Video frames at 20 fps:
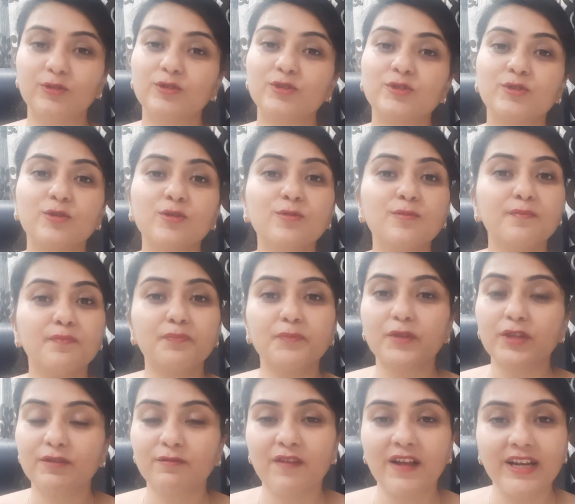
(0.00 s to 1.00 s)
So
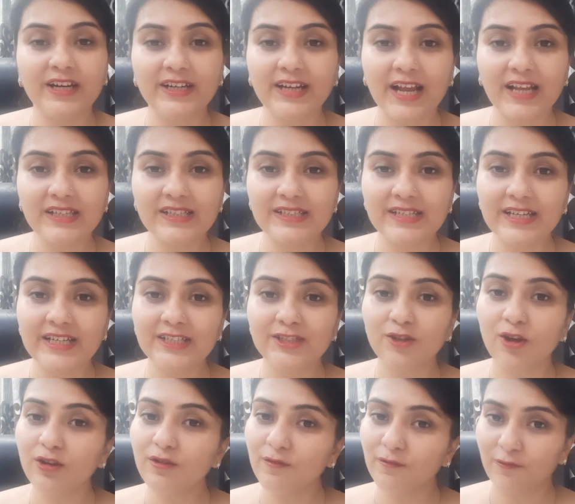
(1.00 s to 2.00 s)
Valentine's Day is
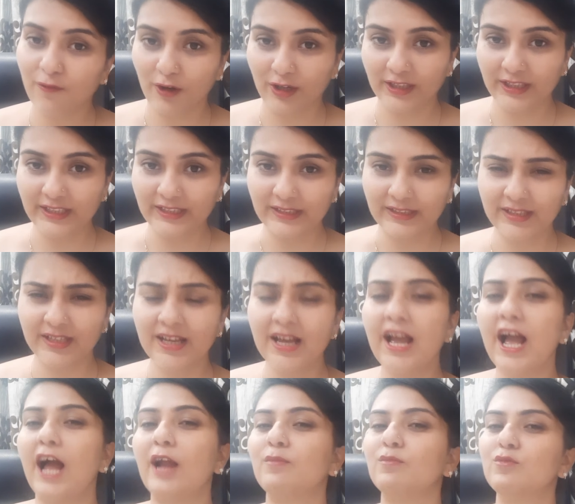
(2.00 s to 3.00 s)
on 14th,
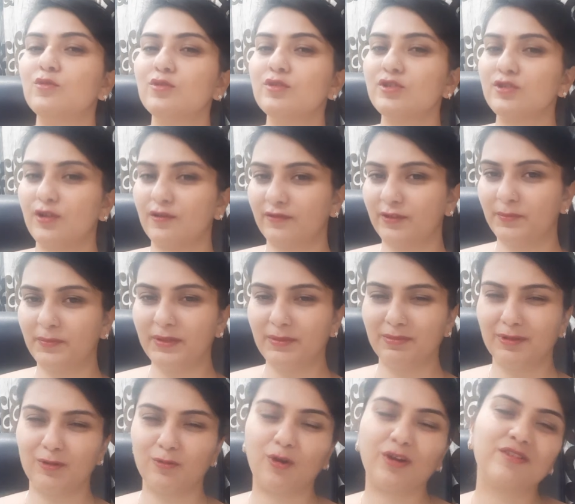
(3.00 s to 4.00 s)
and most of the
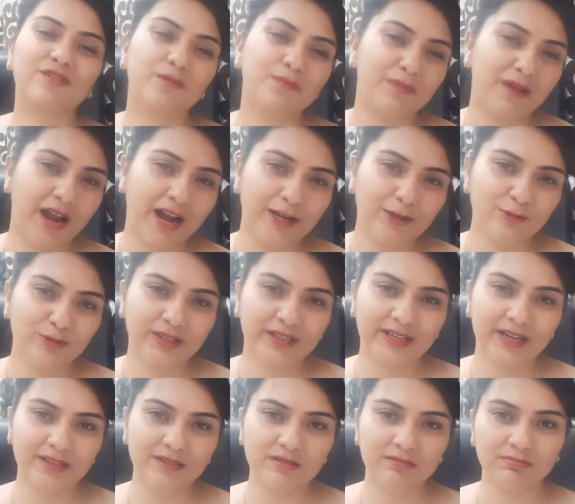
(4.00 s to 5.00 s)
people, what reply do they
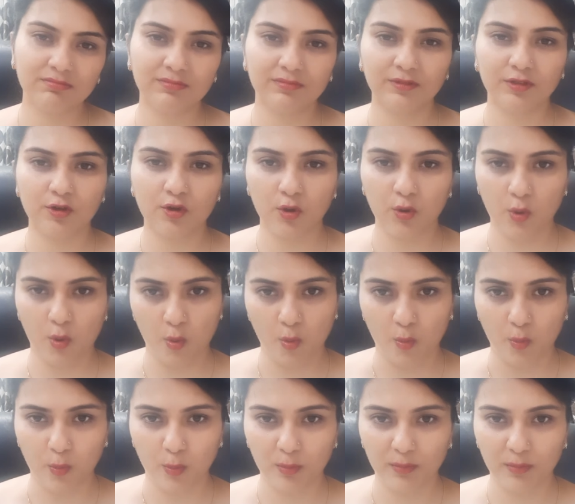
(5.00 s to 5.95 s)
get? No.